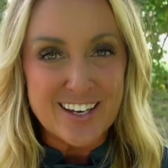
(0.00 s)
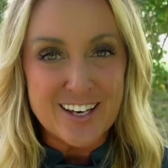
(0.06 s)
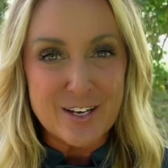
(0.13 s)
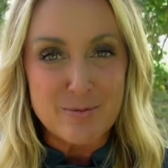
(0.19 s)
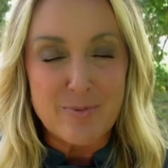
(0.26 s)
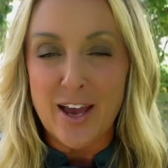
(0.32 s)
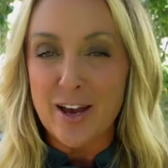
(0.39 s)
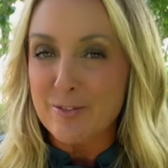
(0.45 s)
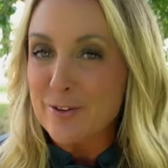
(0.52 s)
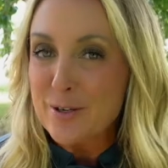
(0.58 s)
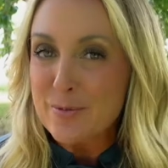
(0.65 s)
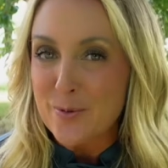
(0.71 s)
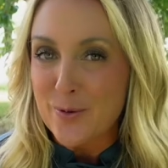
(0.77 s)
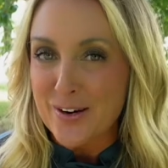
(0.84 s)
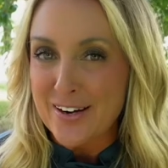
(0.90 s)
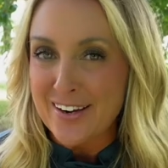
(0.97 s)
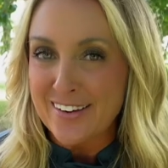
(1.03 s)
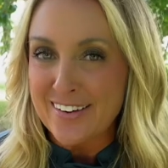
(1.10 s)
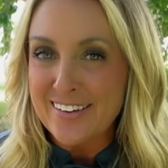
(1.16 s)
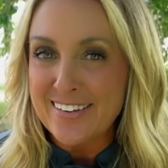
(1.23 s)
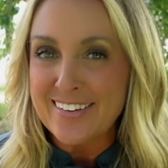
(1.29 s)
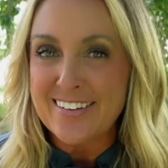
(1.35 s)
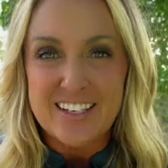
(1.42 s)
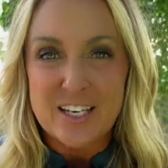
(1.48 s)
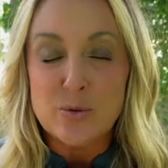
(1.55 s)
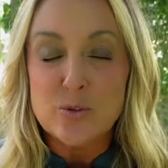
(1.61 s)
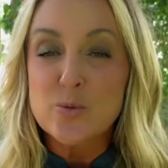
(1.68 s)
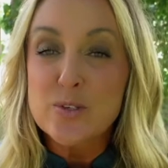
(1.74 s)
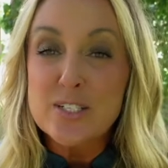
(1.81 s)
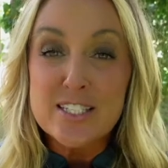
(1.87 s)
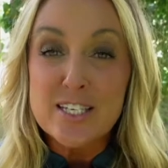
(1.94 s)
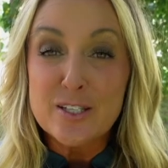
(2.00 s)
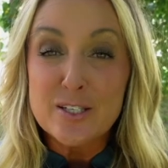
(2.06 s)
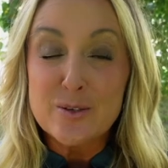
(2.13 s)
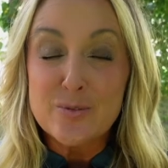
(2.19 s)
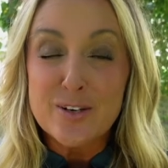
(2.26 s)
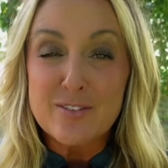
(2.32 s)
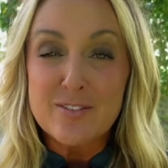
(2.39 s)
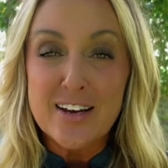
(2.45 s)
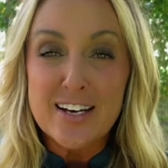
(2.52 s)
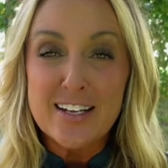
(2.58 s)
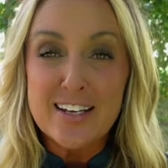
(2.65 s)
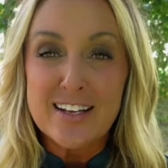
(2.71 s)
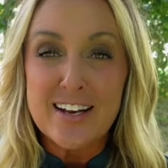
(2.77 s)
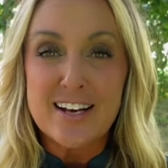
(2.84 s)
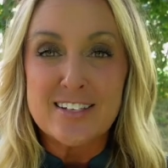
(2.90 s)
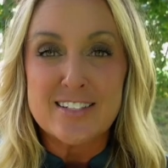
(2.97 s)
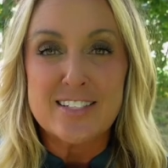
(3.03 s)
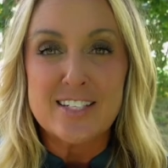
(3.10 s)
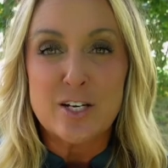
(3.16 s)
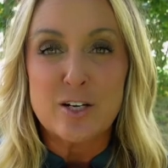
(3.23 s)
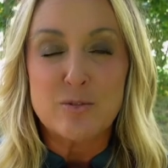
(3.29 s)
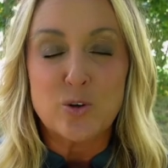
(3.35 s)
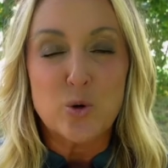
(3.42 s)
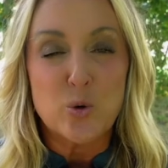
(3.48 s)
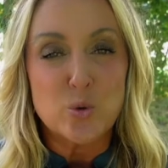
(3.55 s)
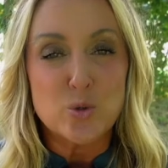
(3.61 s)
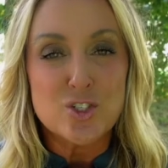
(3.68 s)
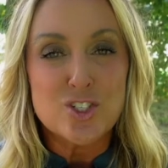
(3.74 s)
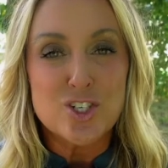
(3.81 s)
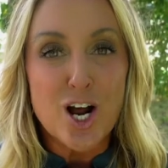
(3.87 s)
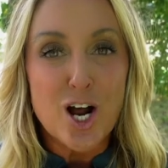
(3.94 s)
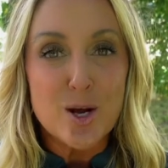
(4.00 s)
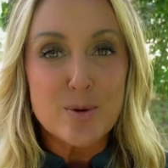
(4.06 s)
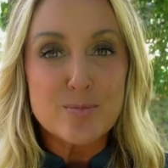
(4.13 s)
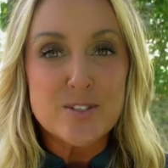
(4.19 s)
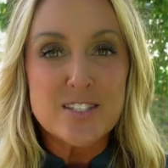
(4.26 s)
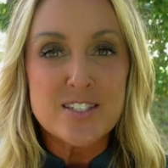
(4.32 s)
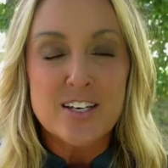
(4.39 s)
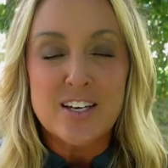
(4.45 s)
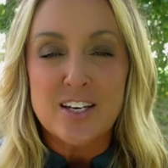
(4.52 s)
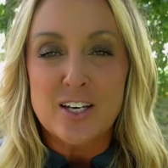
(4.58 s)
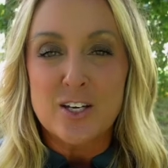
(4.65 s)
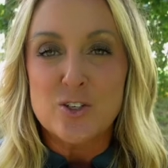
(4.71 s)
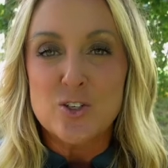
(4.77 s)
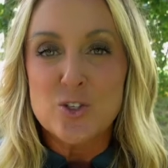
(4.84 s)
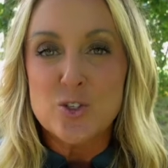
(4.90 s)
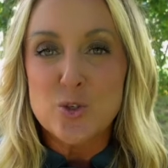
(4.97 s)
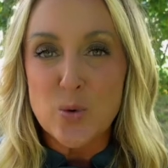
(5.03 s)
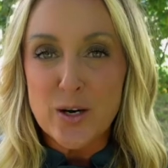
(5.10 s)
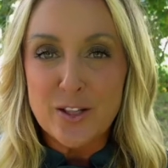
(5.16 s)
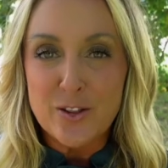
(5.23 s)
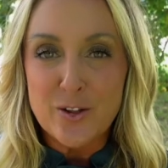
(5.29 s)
a.m. every morning. It was recently renovated, has a ton of cool shops, historic